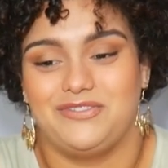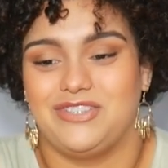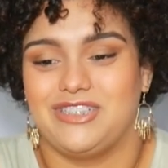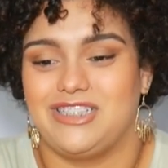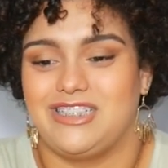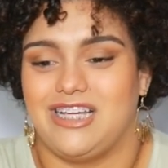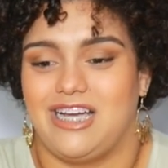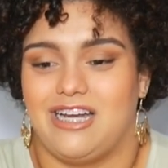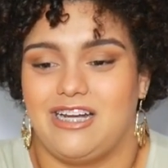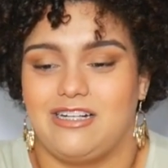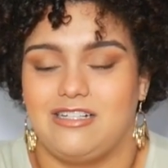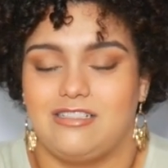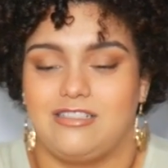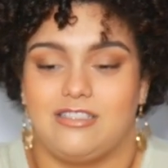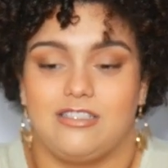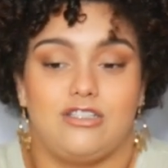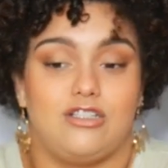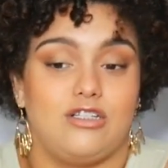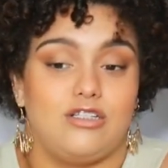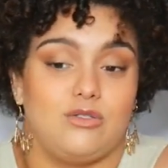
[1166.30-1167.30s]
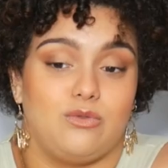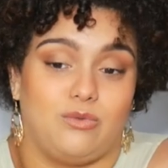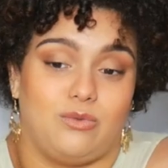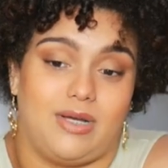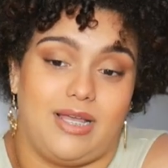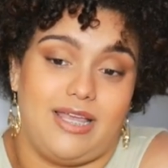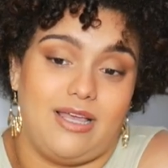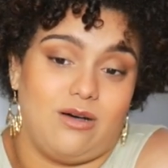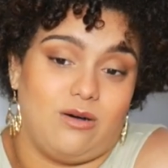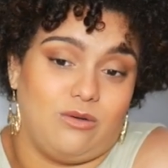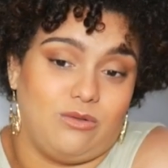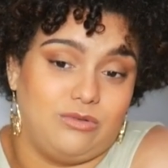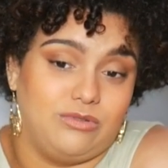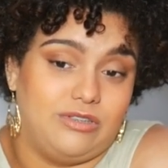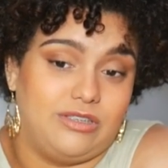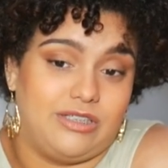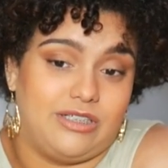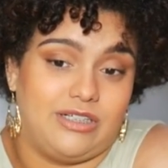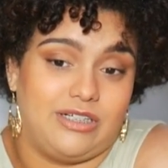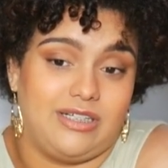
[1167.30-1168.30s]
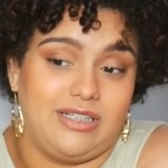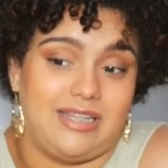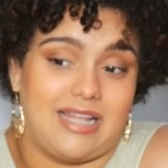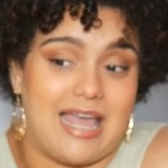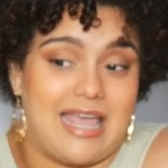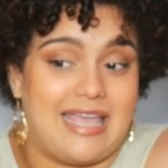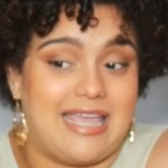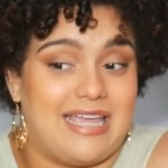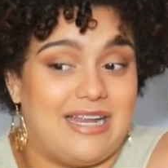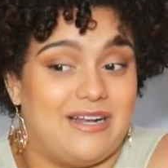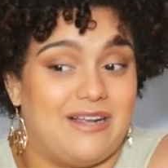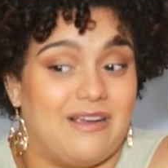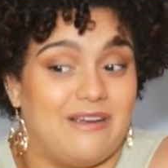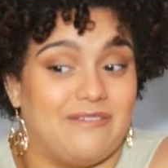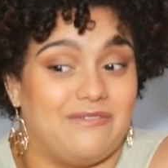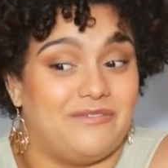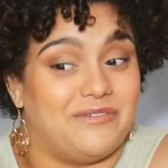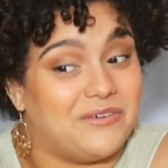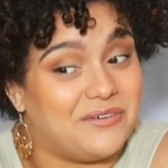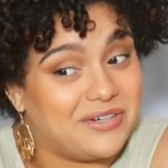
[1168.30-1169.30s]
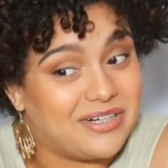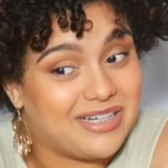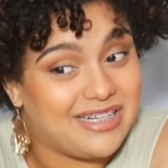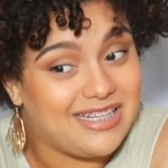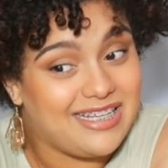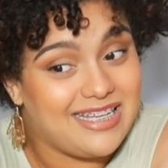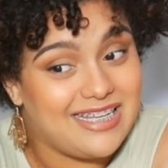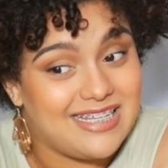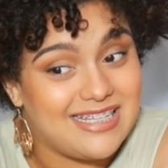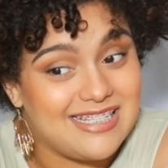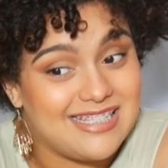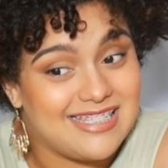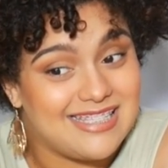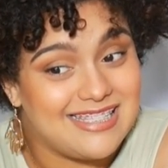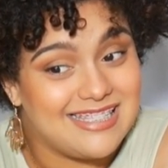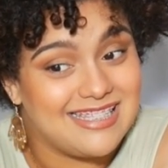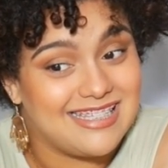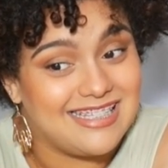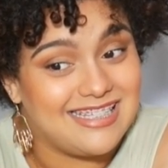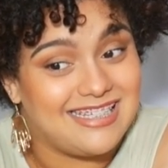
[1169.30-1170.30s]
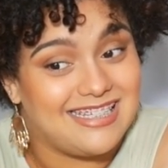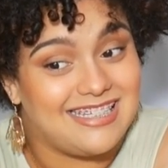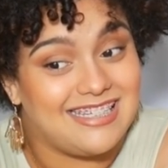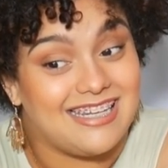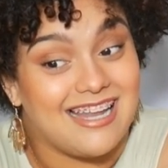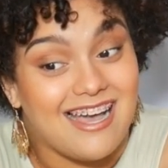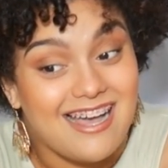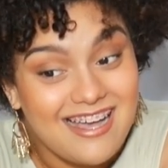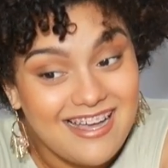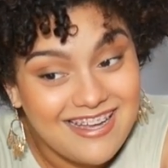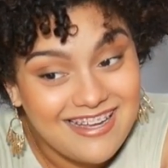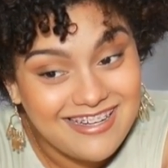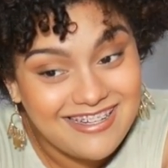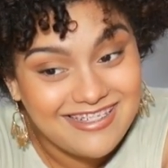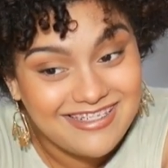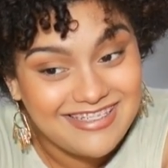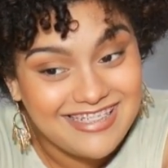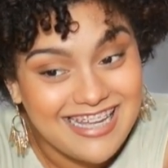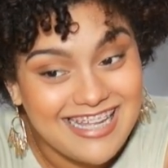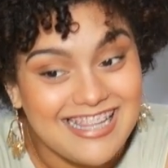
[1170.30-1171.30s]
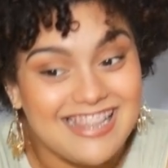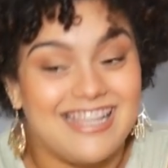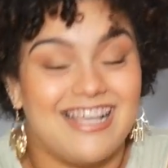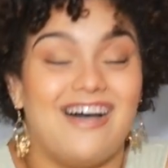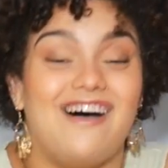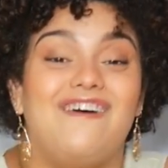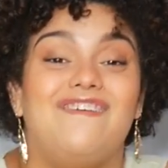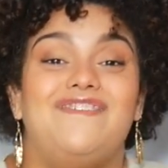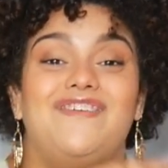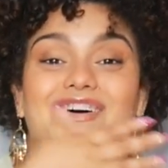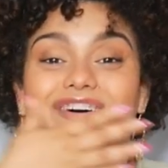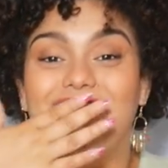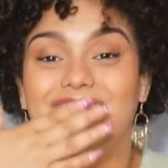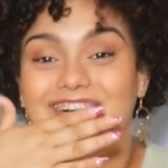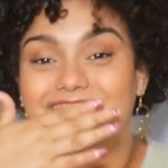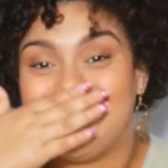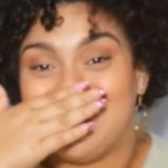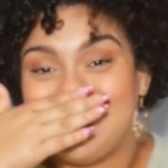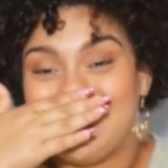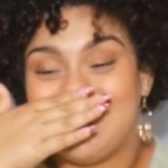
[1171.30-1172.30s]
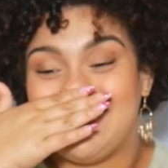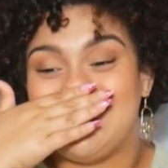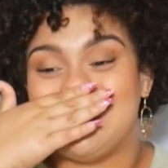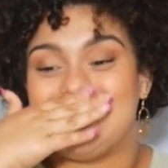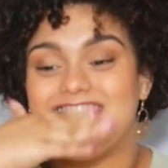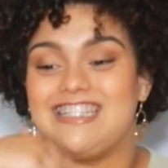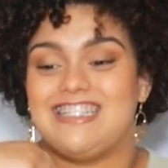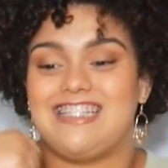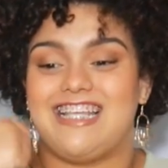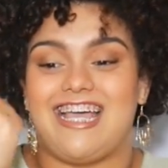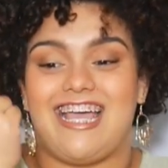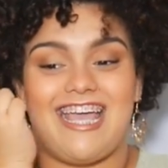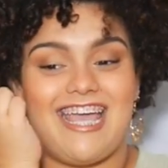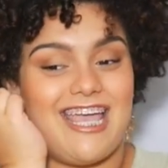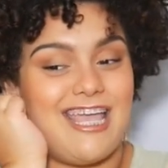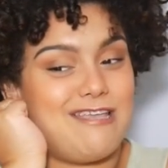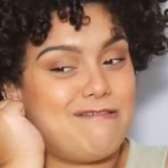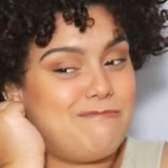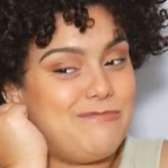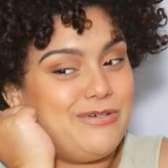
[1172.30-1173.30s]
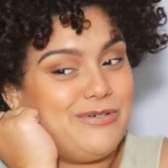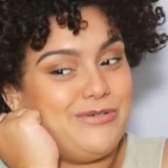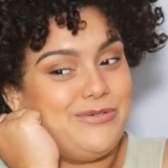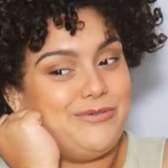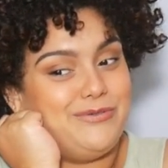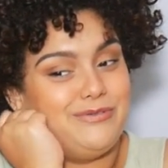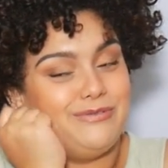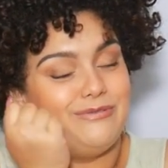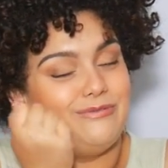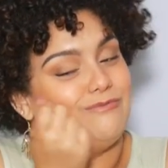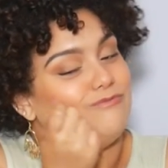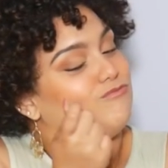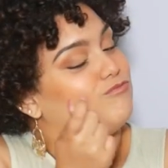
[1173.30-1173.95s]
for starters, she's way older, like in her 40s. No, not the 40s. She said, hey, boo